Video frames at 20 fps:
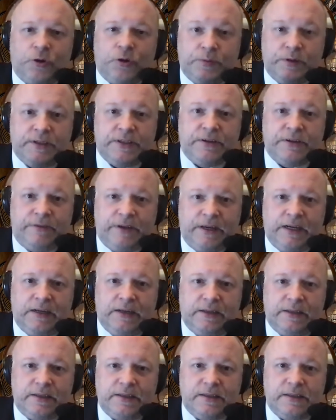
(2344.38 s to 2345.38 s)
corporate
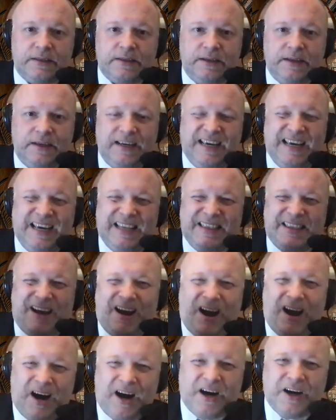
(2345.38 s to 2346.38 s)
surveillance, the
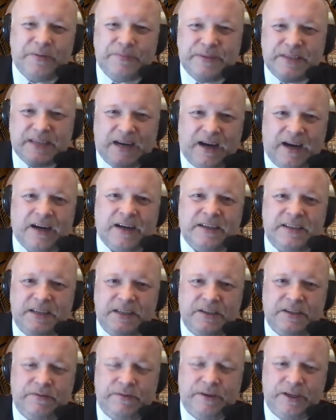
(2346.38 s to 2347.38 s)
harms
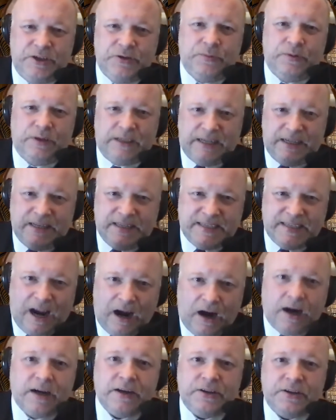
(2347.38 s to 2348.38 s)
aren't individual, and it's
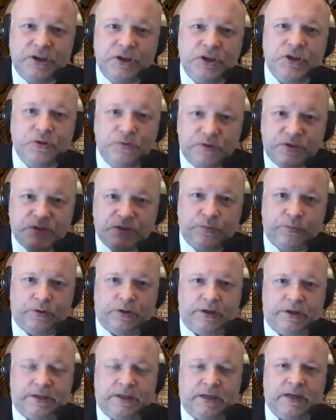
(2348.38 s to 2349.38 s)
hard to use the
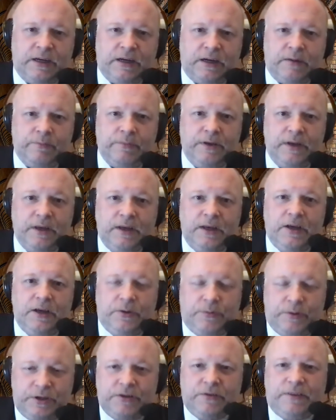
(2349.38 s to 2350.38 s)
word harm
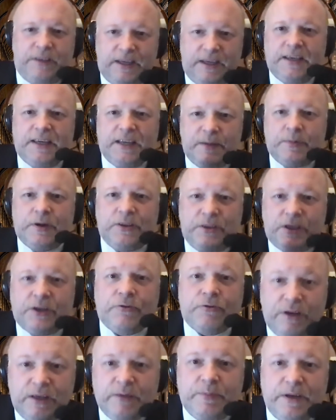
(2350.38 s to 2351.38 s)
when you're thinking about the
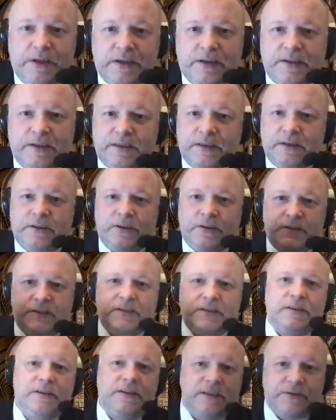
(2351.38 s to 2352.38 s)
creepiness that
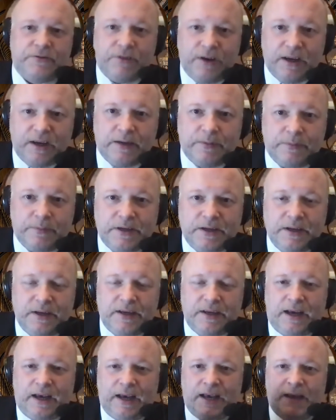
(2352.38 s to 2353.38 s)
Kirsten described
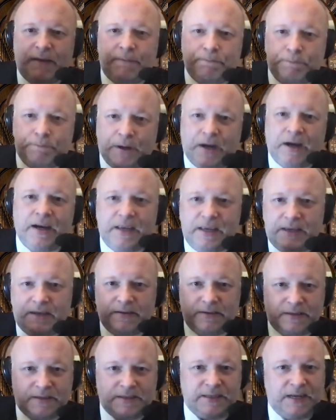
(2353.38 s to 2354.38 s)

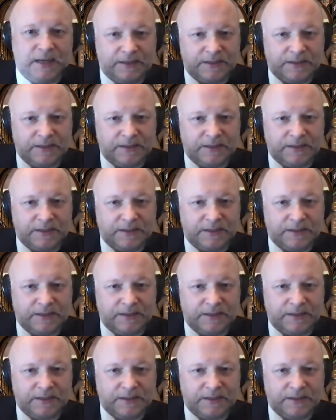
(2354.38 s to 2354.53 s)
by